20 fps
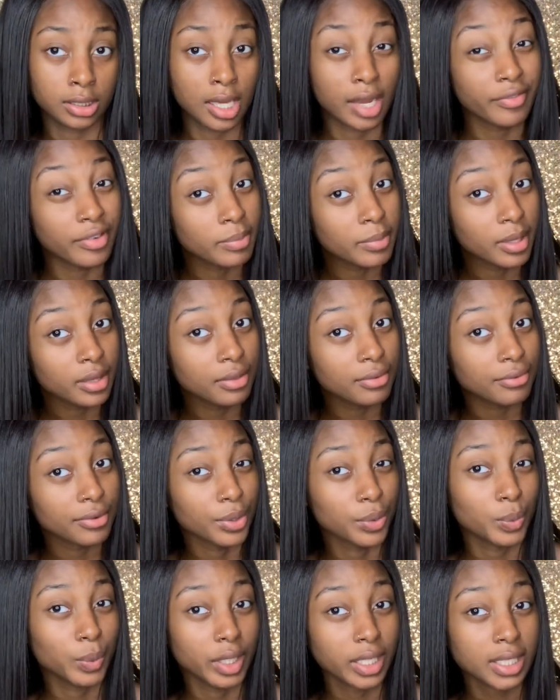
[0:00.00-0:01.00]
every month
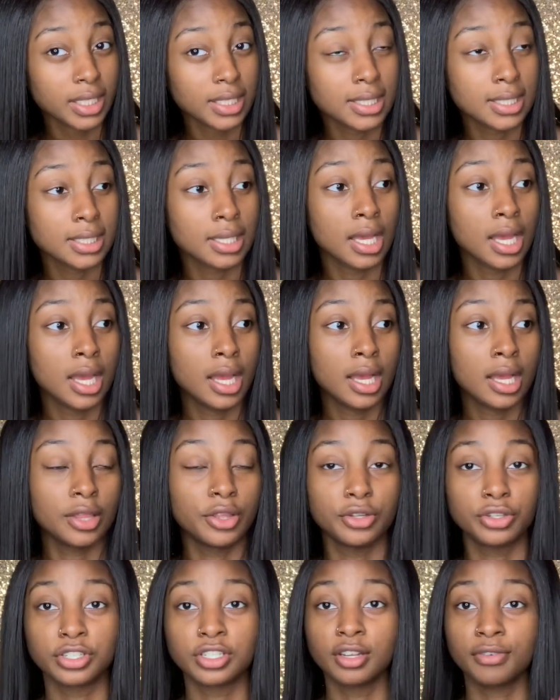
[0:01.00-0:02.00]
for Wix.
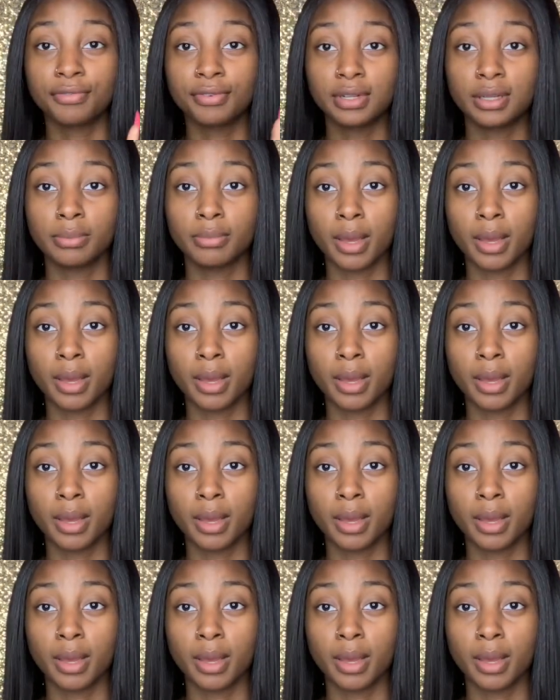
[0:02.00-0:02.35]
There's different